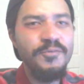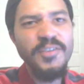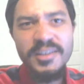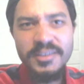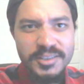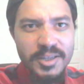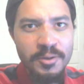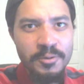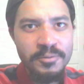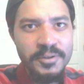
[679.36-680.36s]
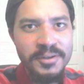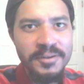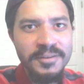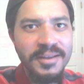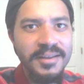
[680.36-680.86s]
fun song, you
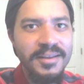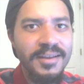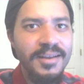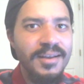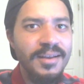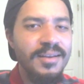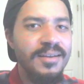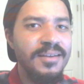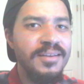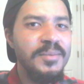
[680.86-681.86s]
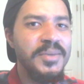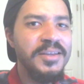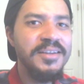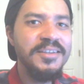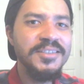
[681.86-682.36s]
know, like, I'm
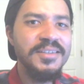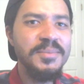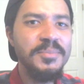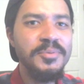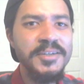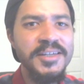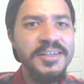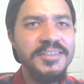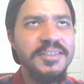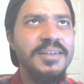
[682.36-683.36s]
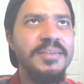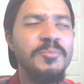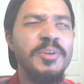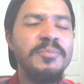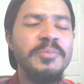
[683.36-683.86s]
easy breezy.
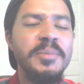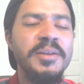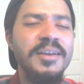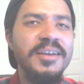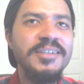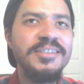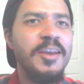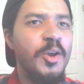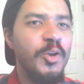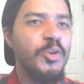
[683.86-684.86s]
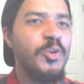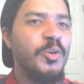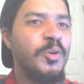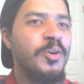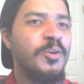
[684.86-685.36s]
Well, wait a minute. It's like,
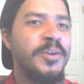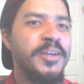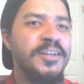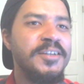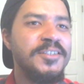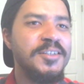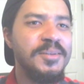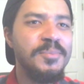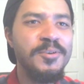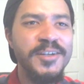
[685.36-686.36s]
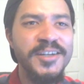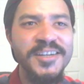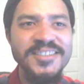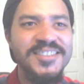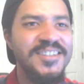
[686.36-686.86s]
you're easy
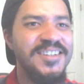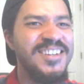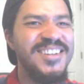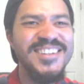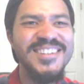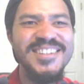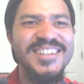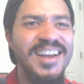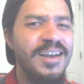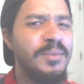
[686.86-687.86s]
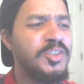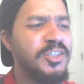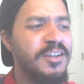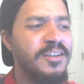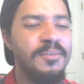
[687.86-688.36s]
breezy and I'm
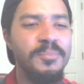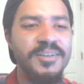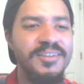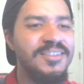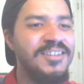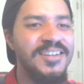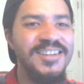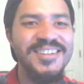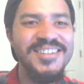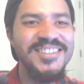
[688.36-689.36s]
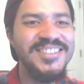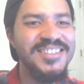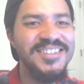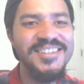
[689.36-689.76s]
Japanese.